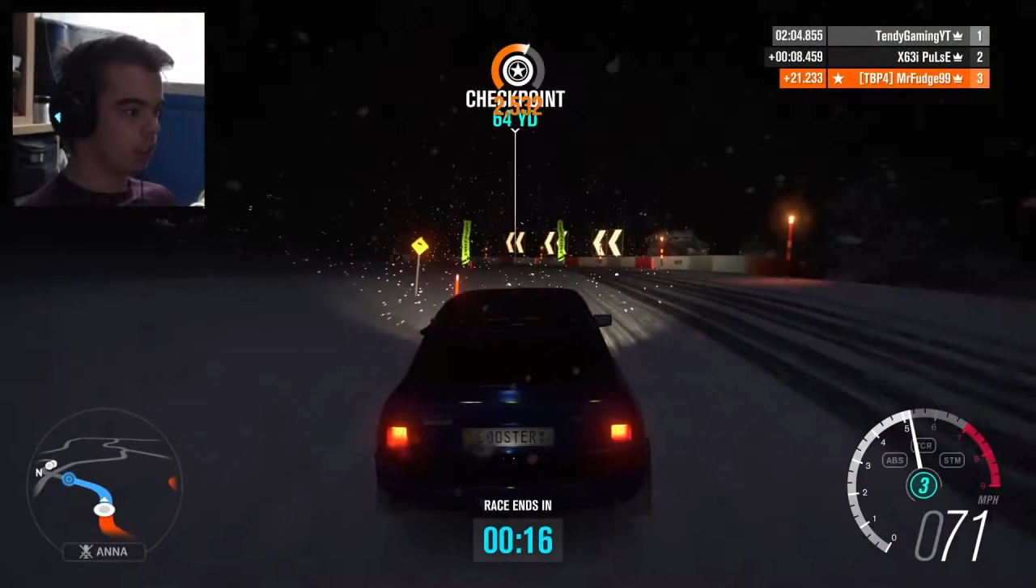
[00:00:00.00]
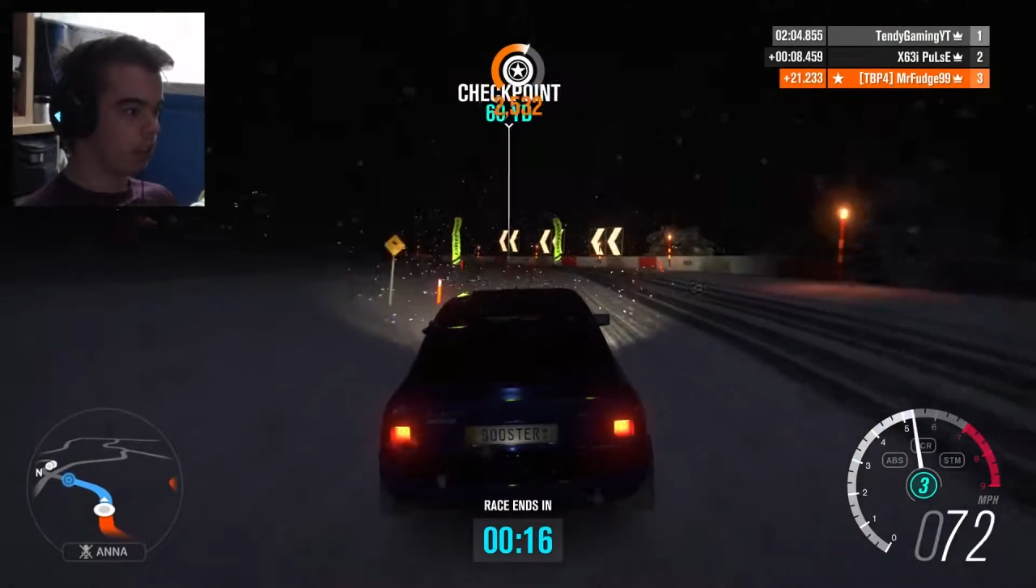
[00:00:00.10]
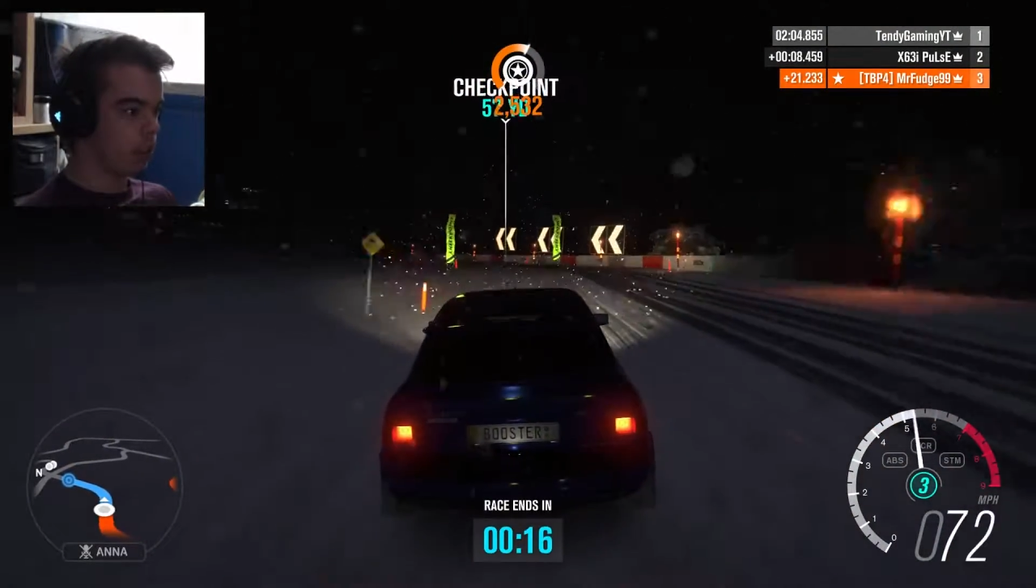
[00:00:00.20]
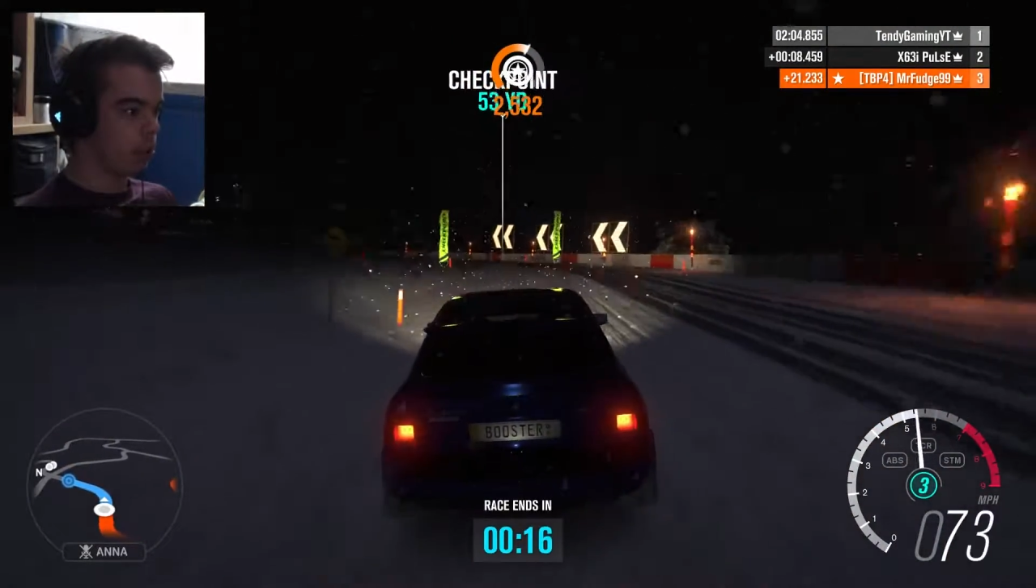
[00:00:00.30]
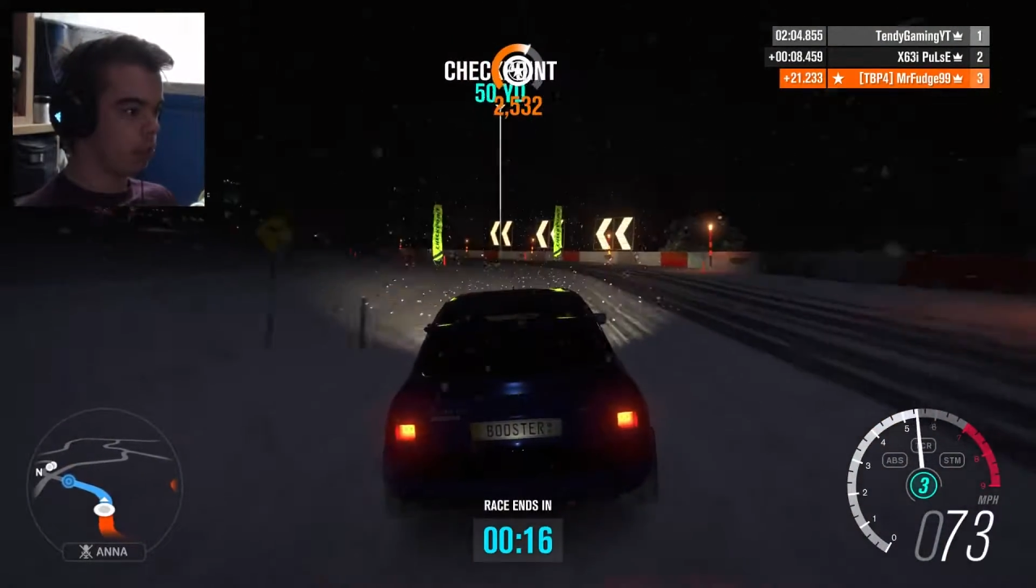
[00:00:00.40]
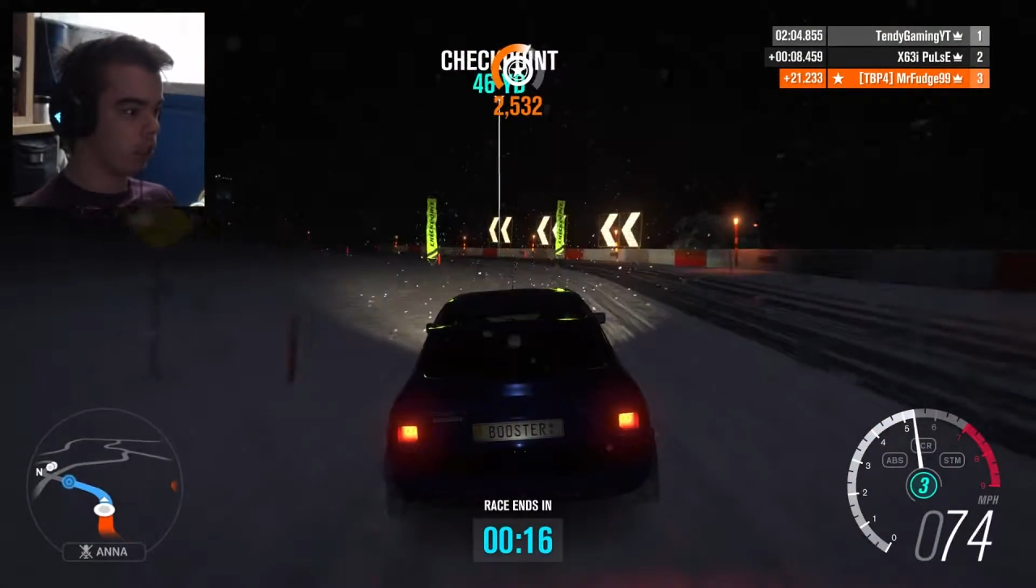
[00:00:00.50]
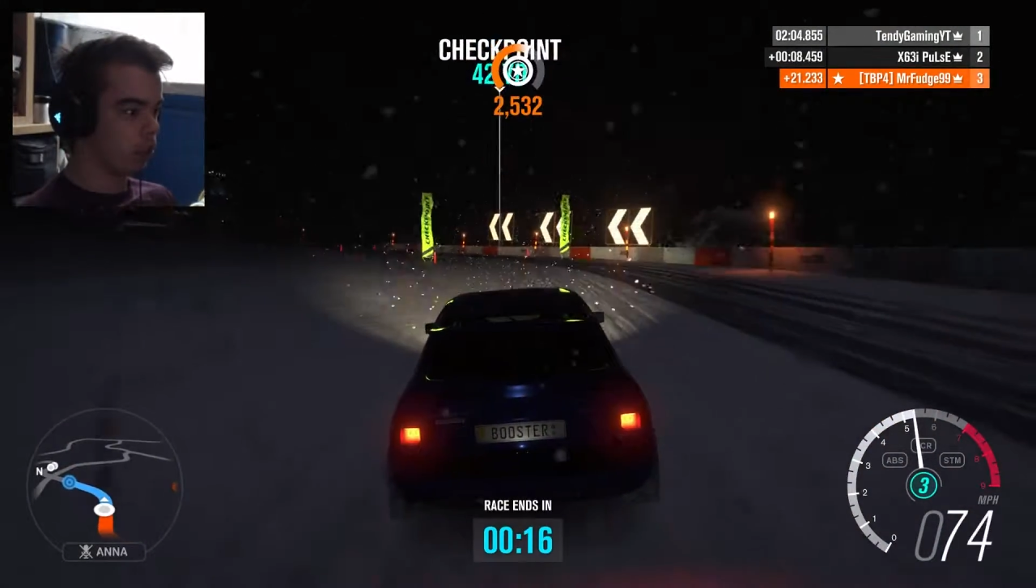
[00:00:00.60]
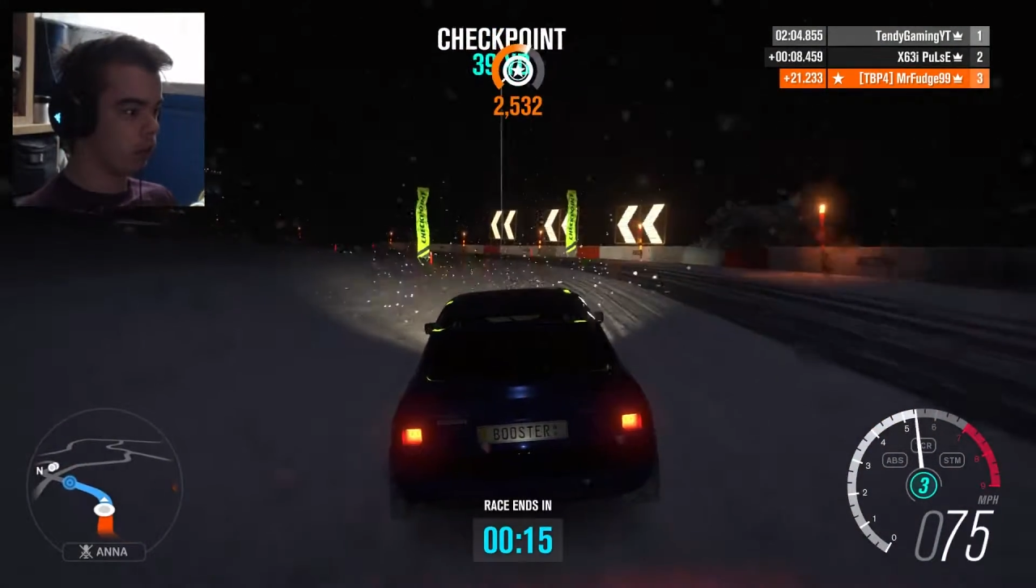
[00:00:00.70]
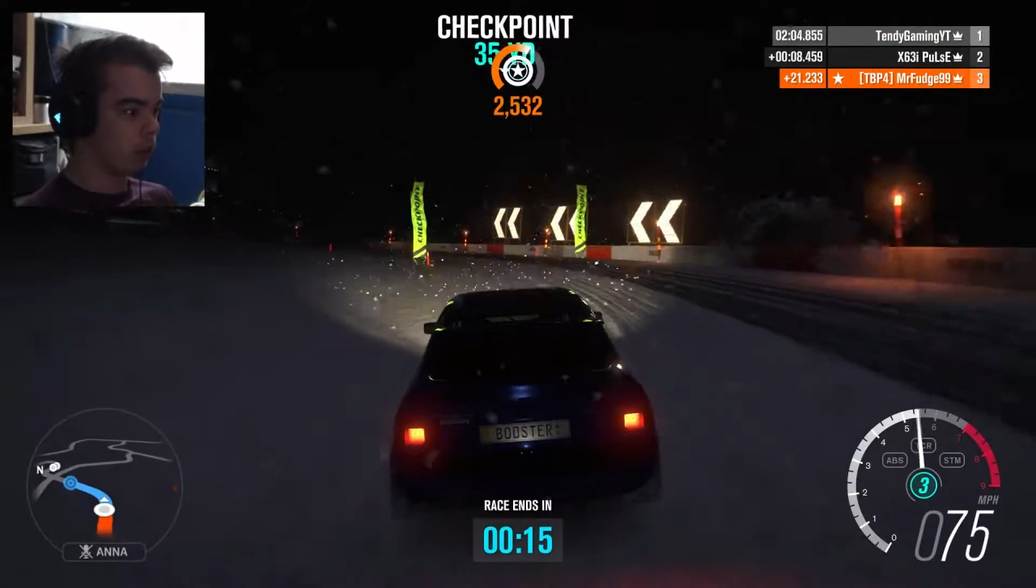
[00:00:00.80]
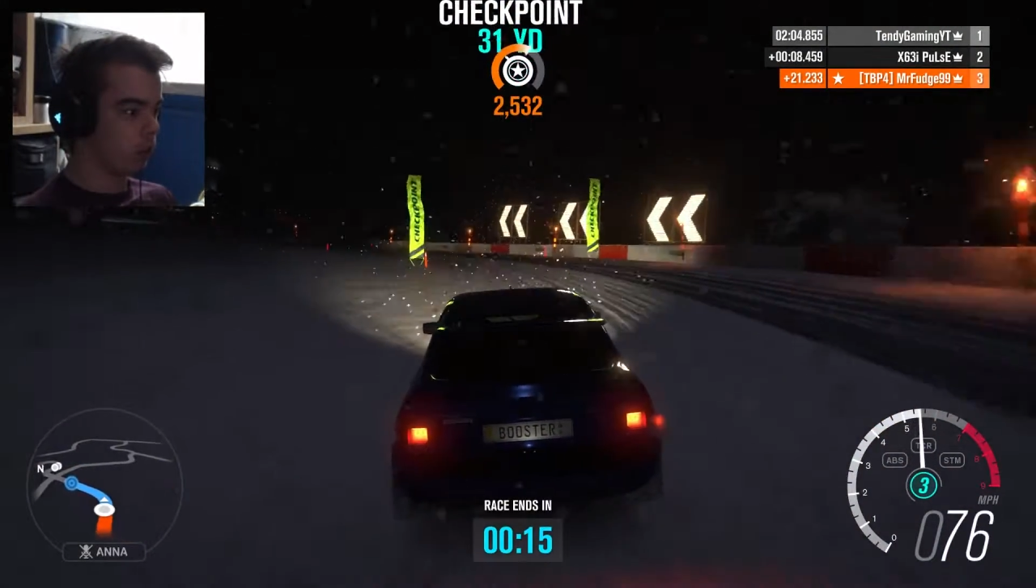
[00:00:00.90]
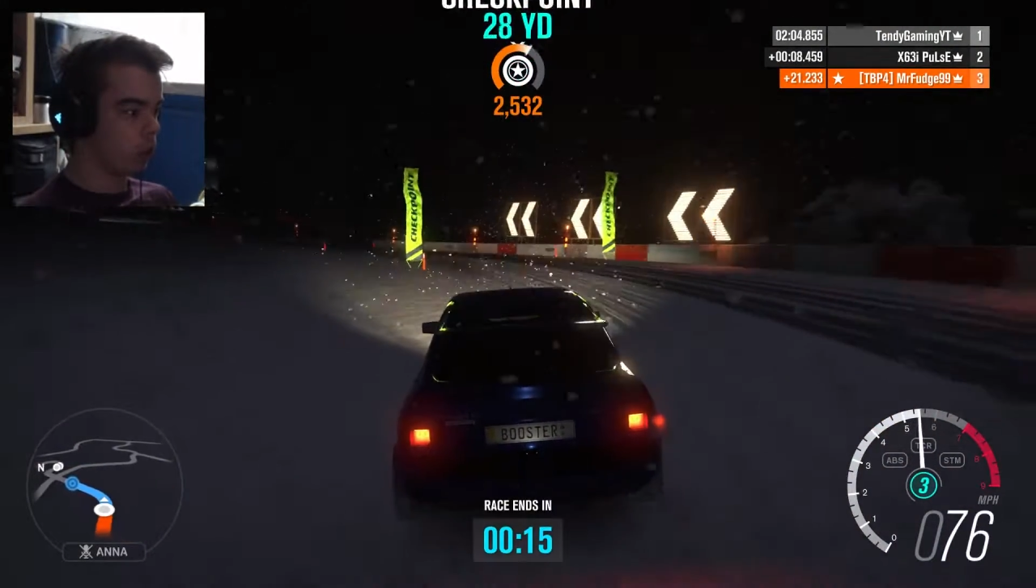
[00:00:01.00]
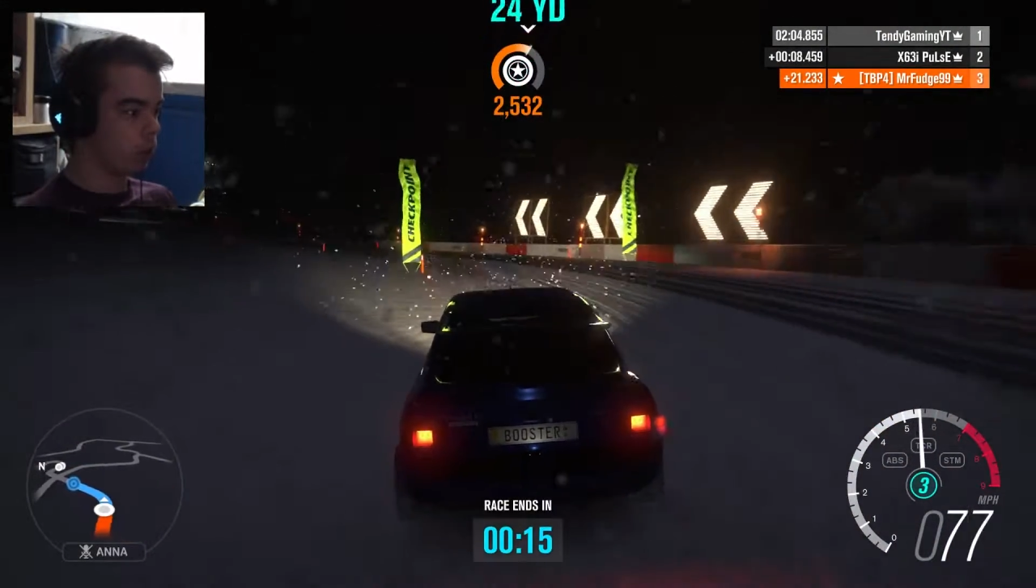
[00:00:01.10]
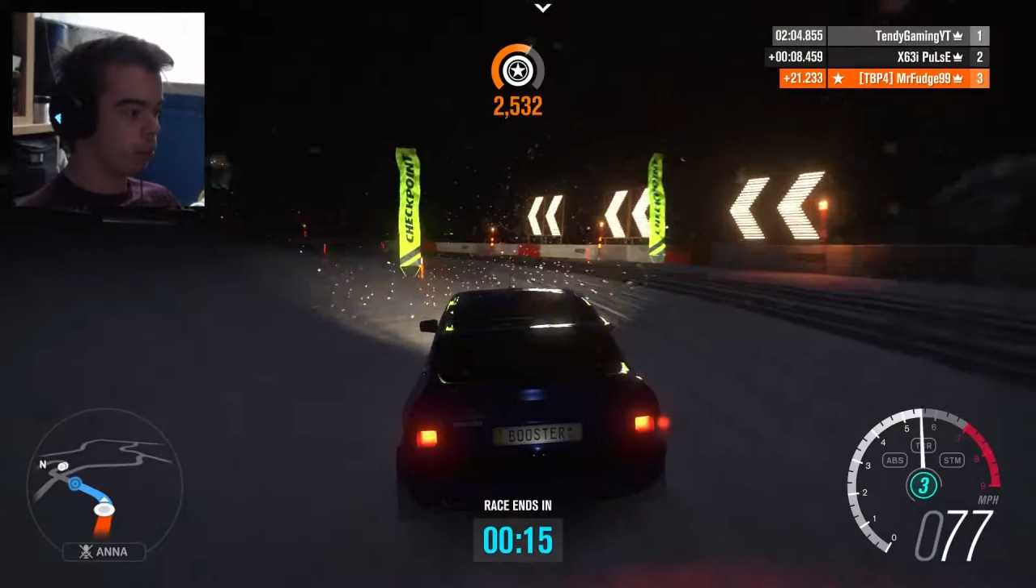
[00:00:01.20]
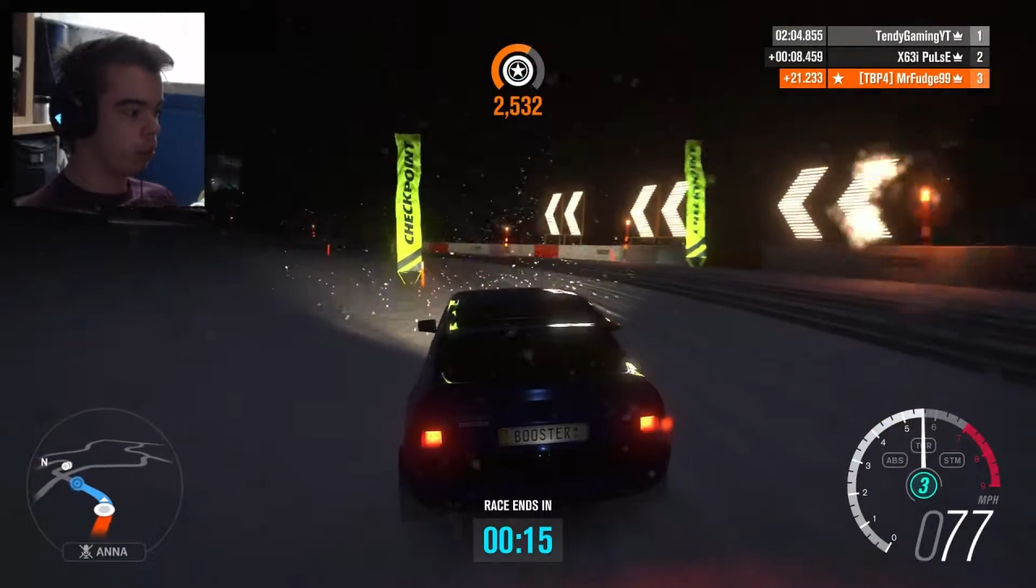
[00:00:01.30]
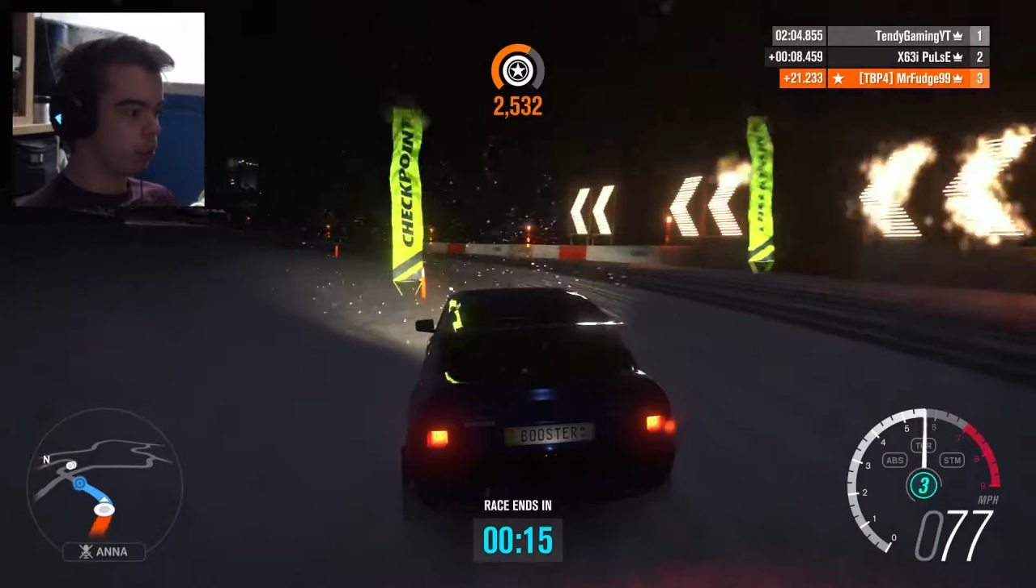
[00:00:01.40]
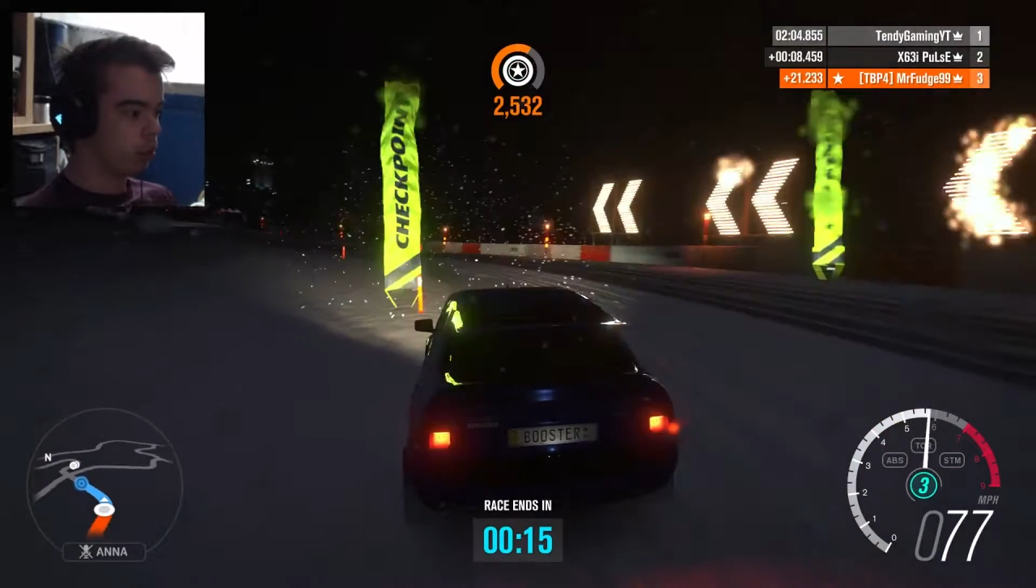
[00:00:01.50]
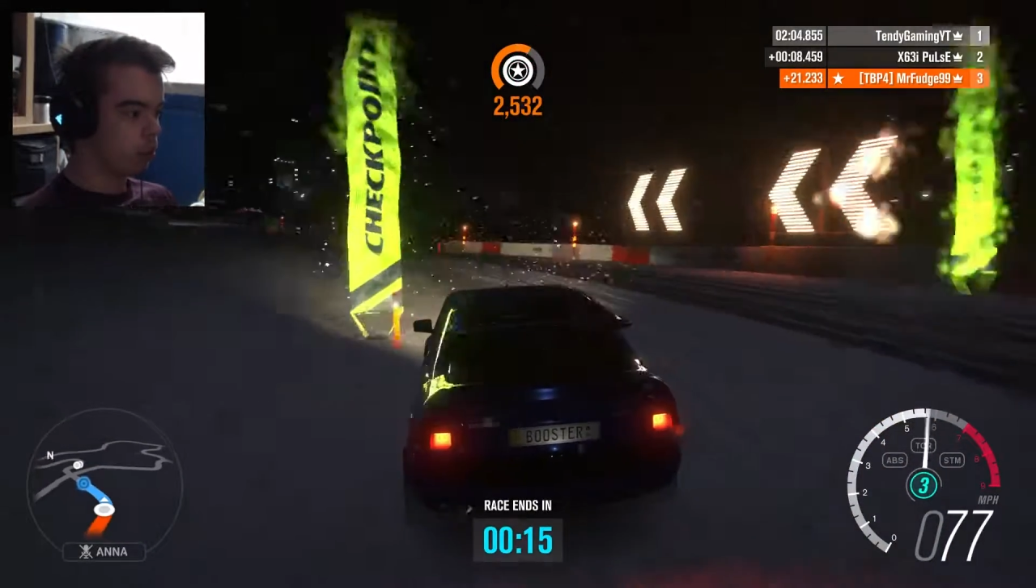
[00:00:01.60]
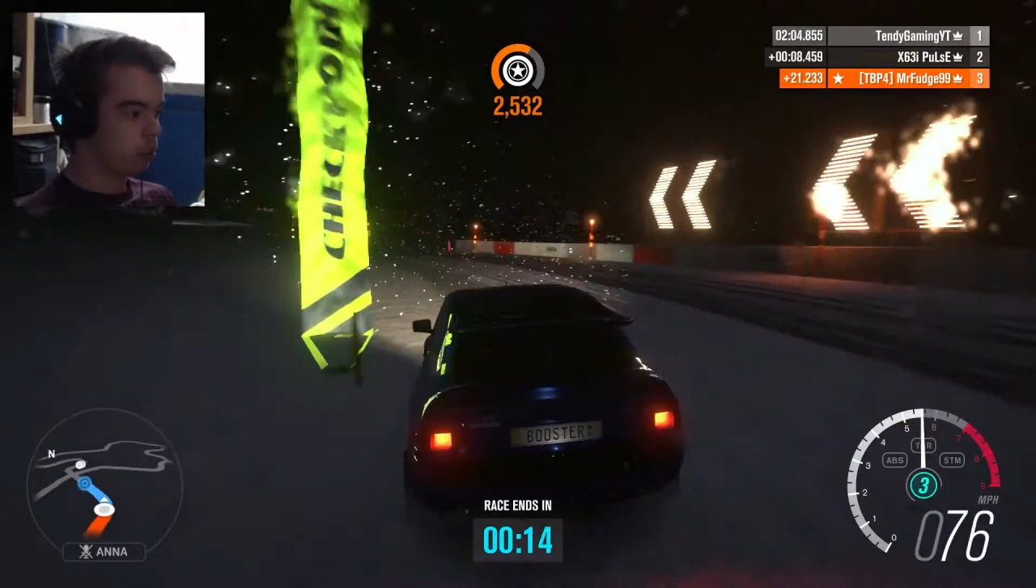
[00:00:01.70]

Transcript: That way we won't be able to go full horsepower.